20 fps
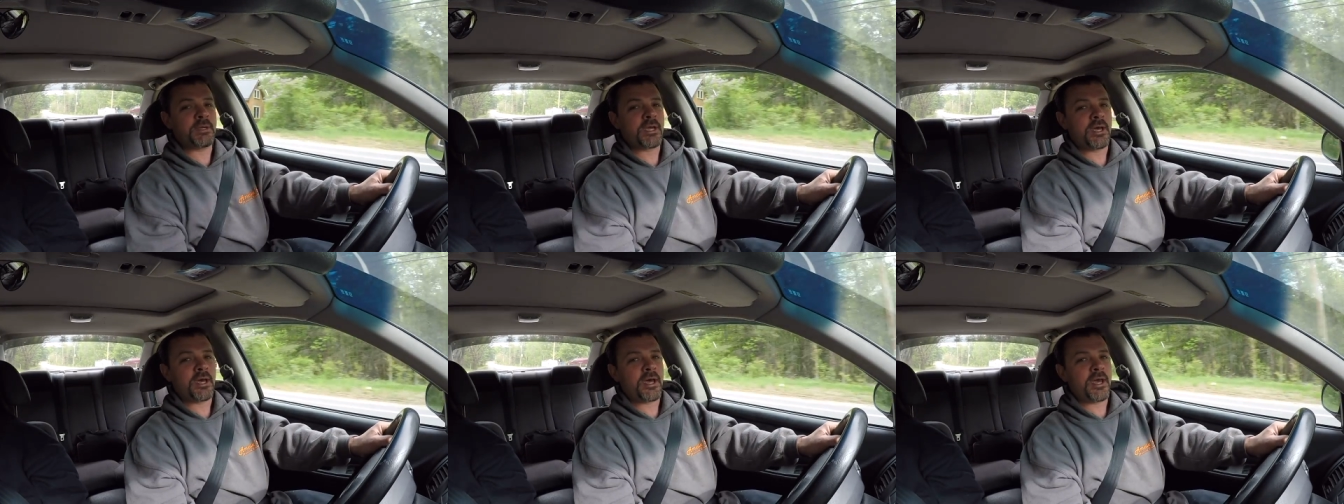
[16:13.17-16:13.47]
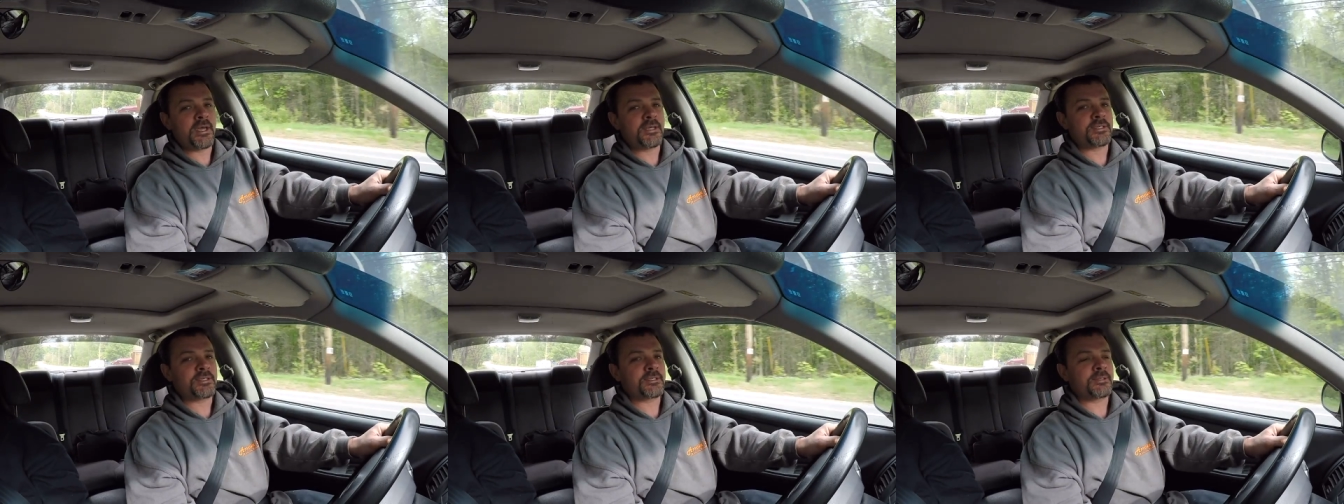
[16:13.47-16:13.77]

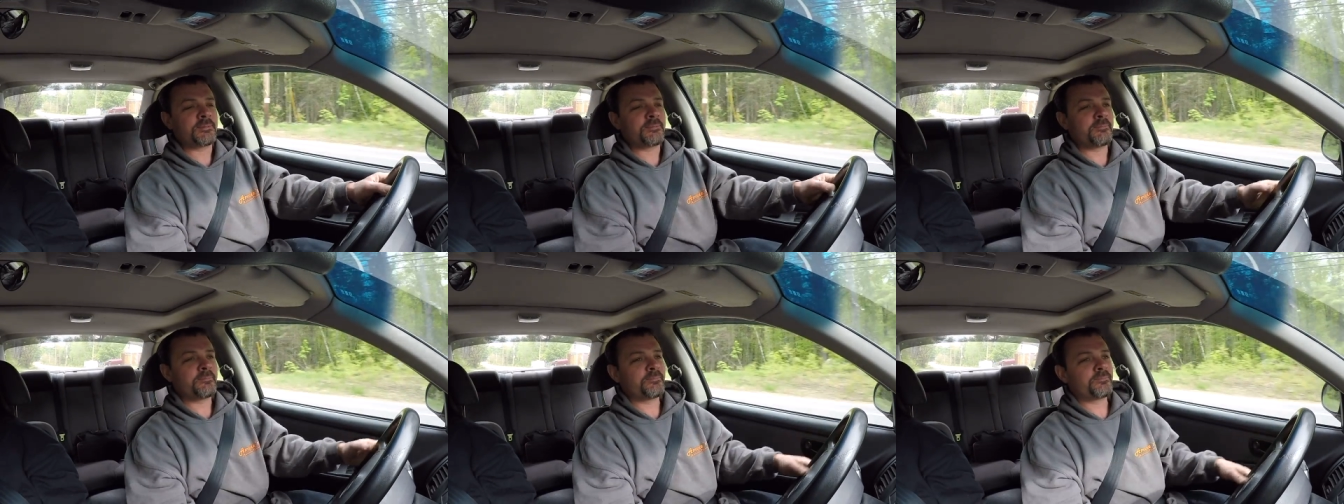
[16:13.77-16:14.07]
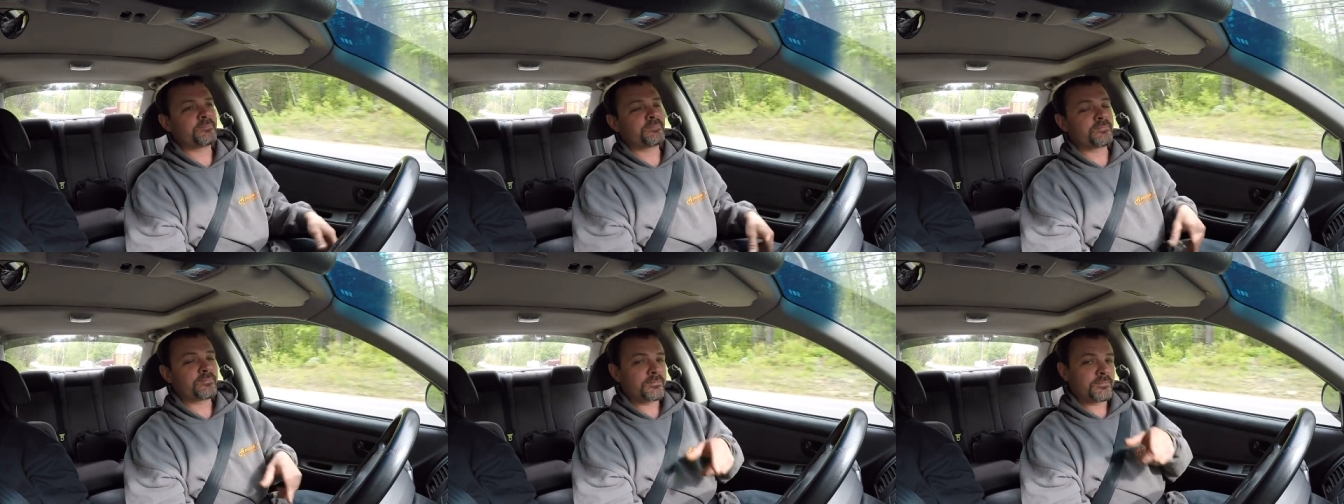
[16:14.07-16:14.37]
guys,
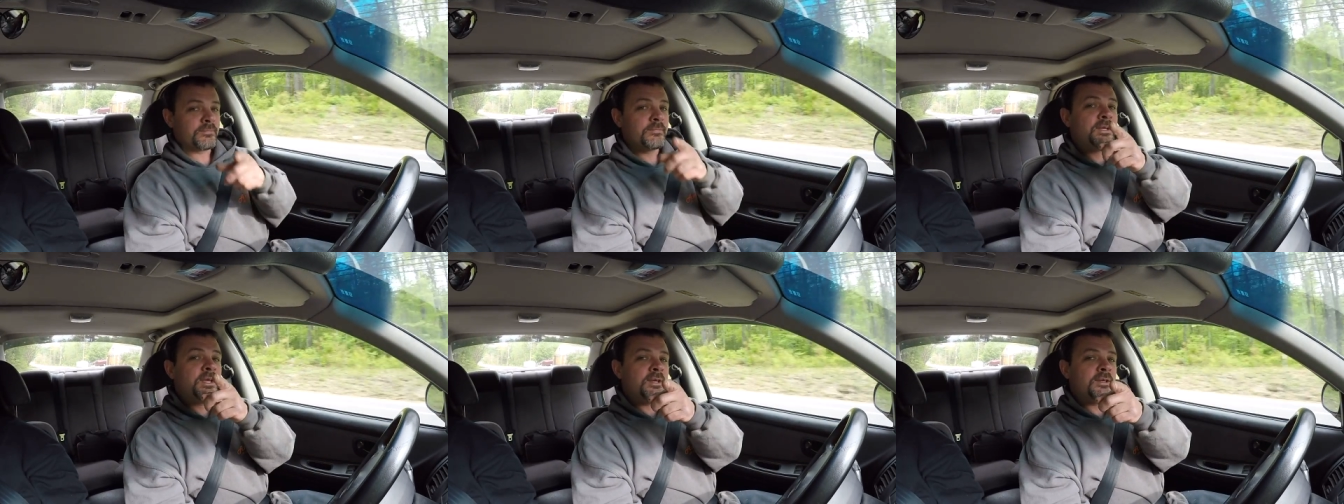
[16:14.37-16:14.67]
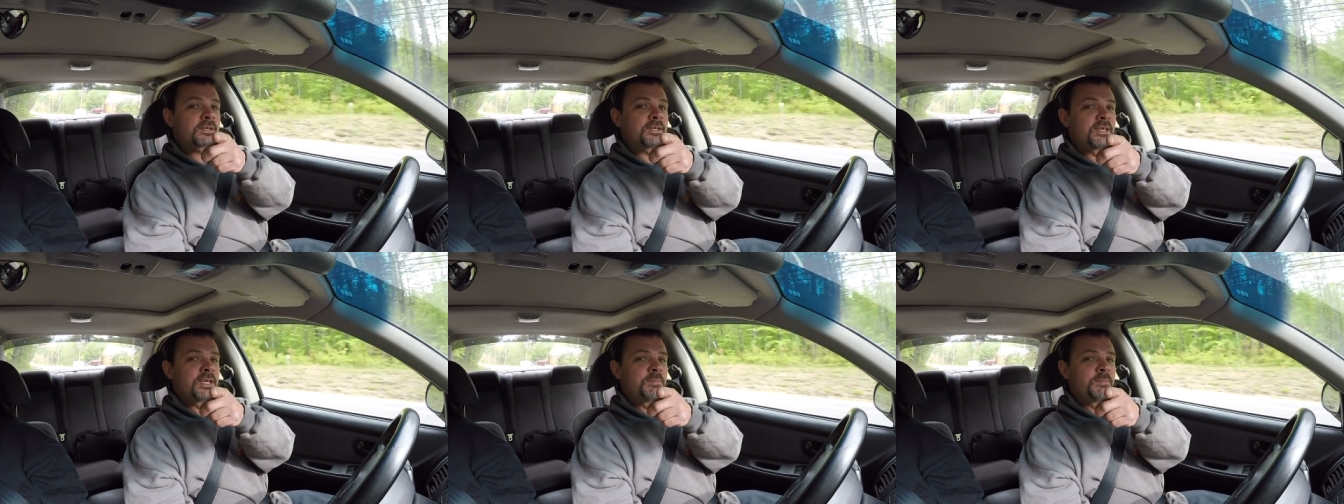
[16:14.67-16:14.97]

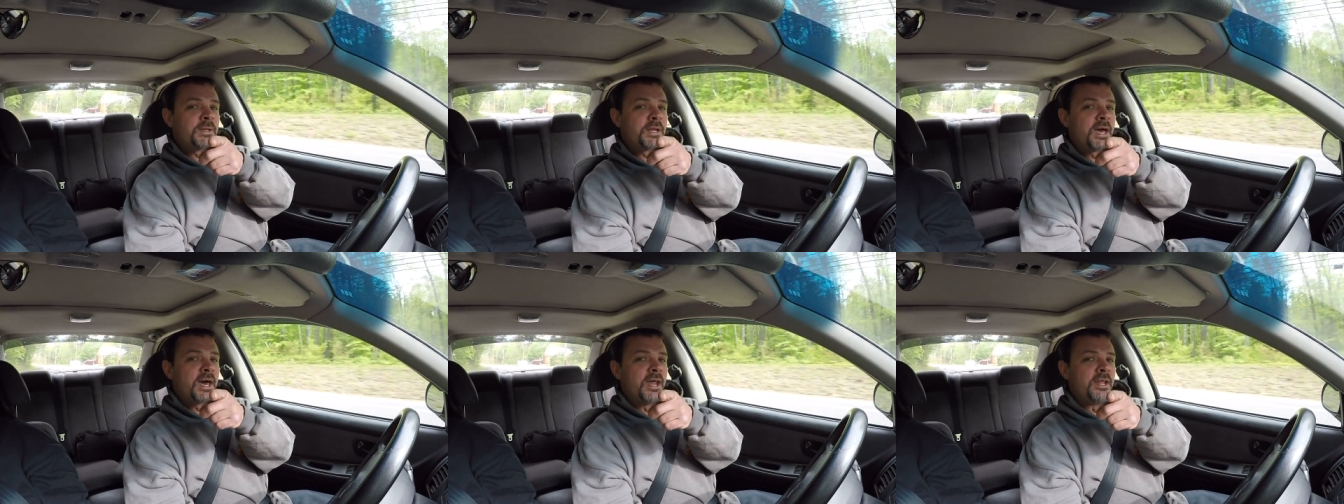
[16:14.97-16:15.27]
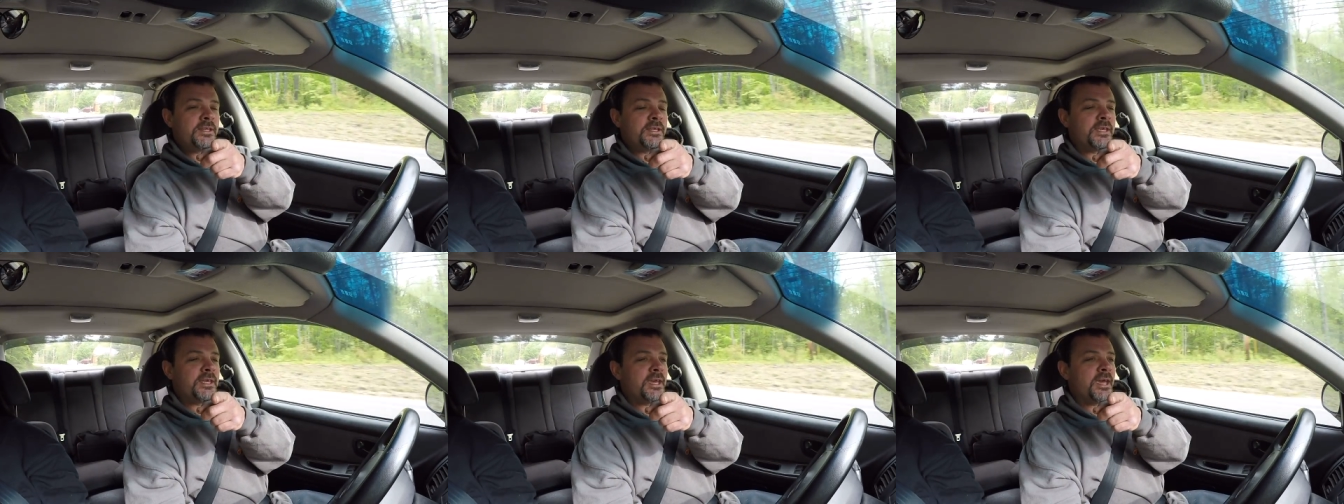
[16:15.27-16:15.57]
keep it out
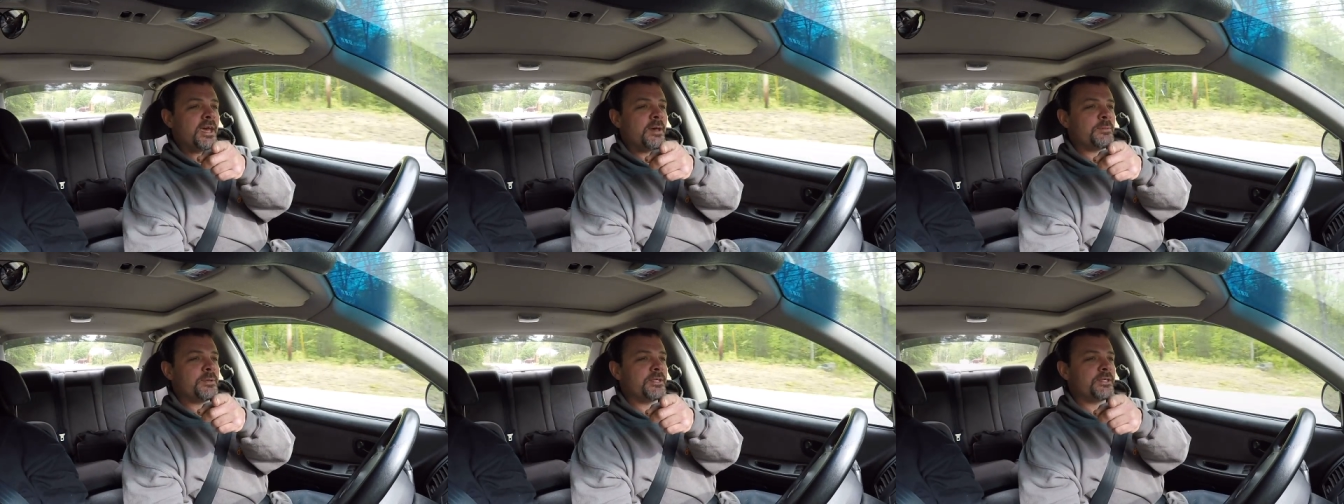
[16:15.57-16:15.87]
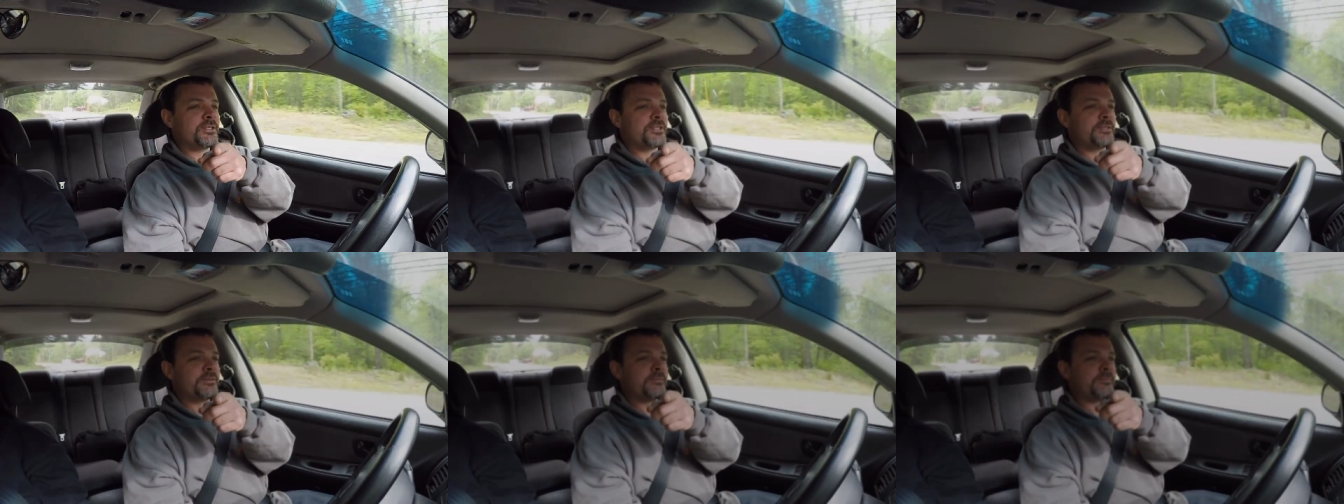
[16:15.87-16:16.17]
of the
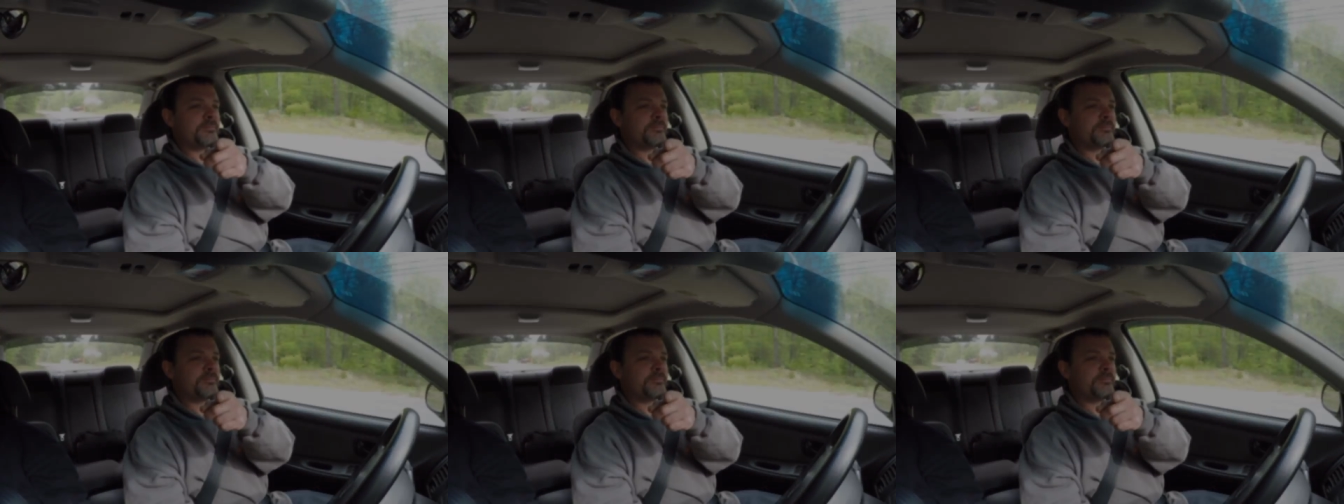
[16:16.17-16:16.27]
cabbage.